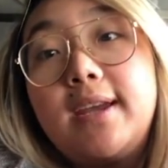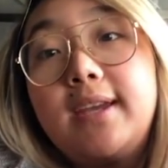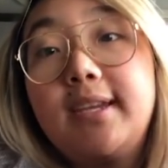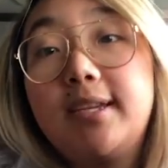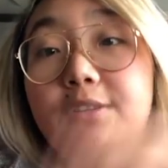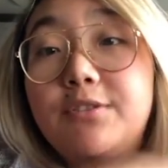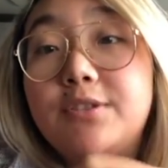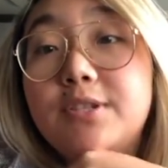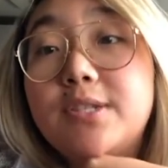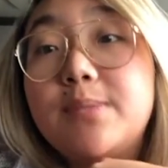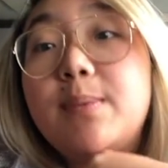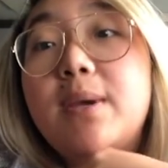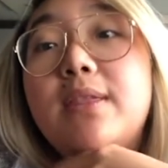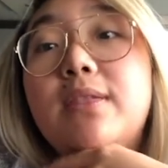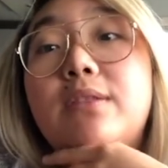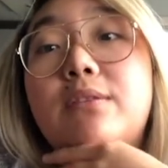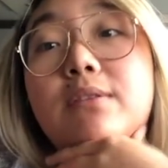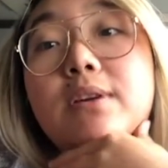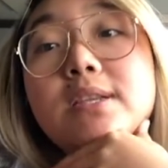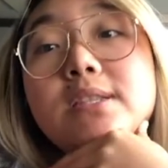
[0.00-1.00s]
I can
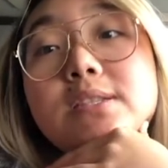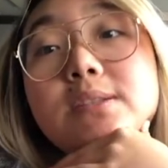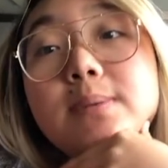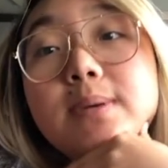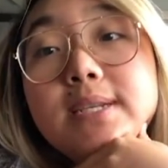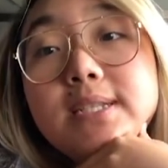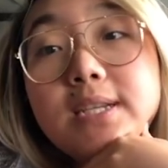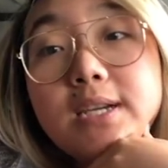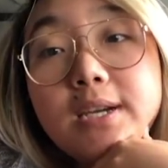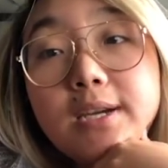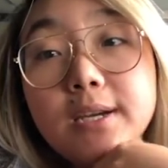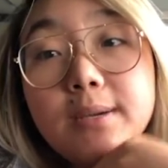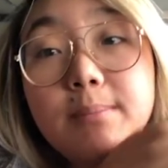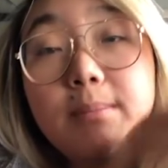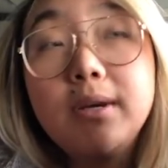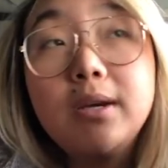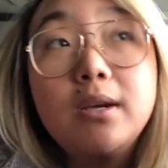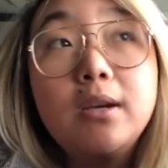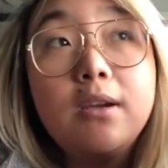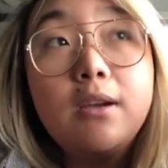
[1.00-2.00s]
spend the rest of my
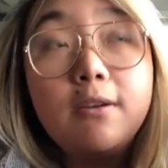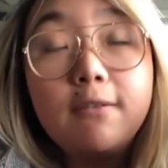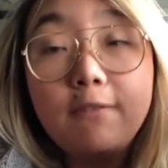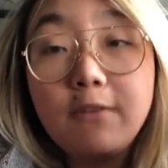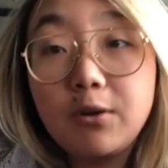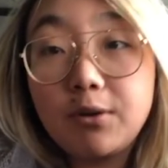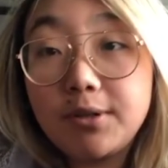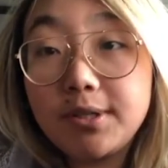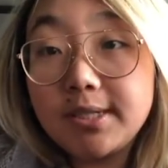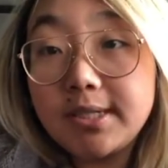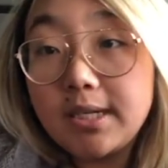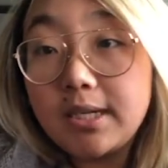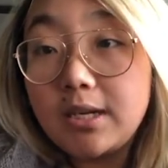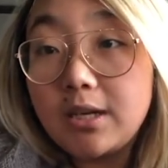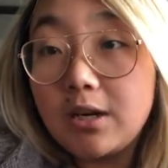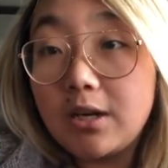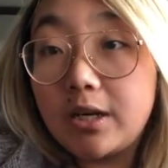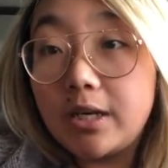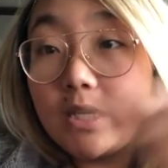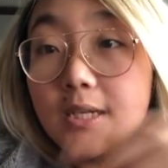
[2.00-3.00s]
time
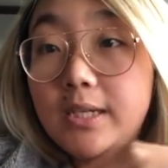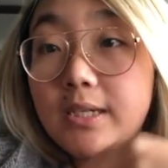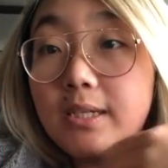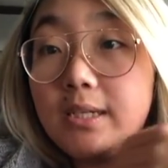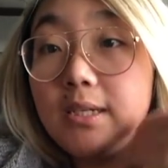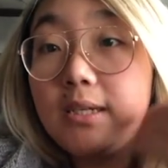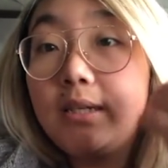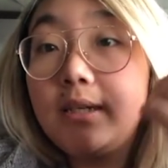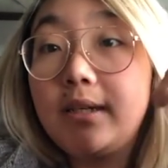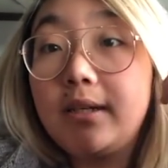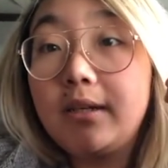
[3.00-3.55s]
focusing on